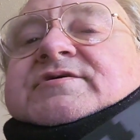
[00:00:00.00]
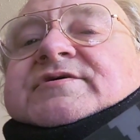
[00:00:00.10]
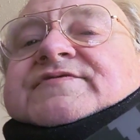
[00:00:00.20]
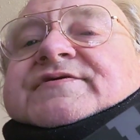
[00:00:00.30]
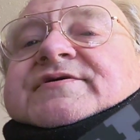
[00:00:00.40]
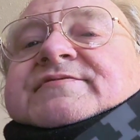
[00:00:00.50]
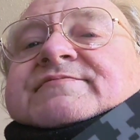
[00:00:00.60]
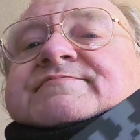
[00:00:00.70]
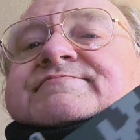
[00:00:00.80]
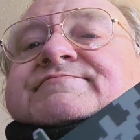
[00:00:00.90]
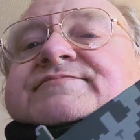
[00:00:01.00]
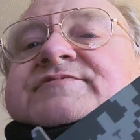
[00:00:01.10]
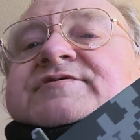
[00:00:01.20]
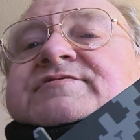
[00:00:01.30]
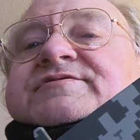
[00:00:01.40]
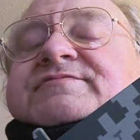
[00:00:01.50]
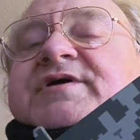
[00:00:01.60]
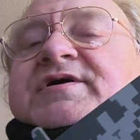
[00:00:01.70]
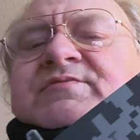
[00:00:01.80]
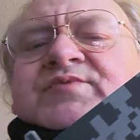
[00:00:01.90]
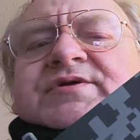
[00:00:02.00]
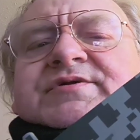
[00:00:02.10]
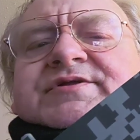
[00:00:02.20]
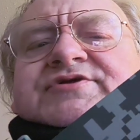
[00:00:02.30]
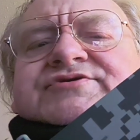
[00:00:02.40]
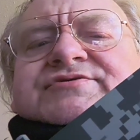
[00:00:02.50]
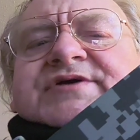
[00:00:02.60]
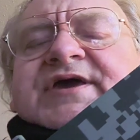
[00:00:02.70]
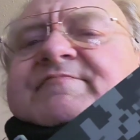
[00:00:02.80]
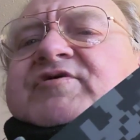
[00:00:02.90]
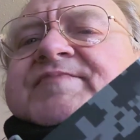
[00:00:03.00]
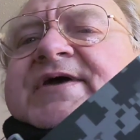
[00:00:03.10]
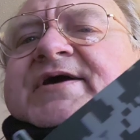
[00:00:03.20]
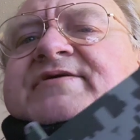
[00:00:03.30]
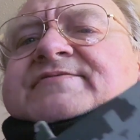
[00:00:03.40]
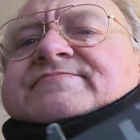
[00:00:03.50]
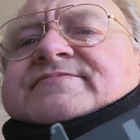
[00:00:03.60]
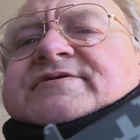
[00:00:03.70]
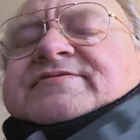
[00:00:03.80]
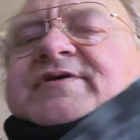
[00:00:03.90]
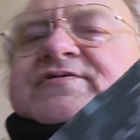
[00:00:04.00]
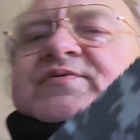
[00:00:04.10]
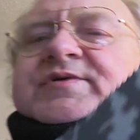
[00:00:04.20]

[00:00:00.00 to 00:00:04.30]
It's a weird digital camo pattern. It's